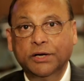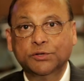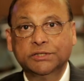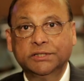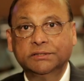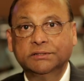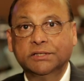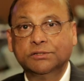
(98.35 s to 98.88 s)
I
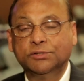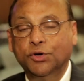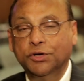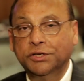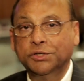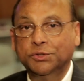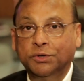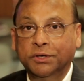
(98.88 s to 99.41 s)
was just
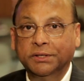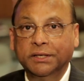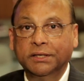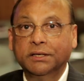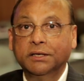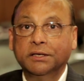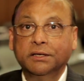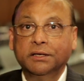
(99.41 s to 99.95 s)
talking to one of
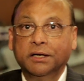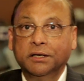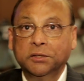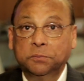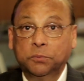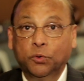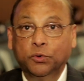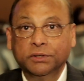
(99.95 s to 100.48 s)
the
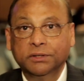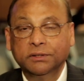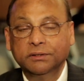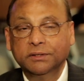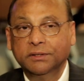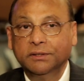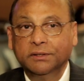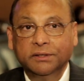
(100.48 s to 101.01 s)
reporter.
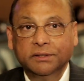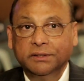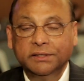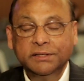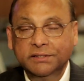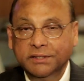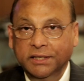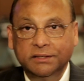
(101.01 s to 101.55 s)

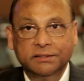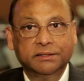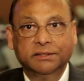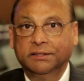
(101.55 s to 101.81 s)
He said,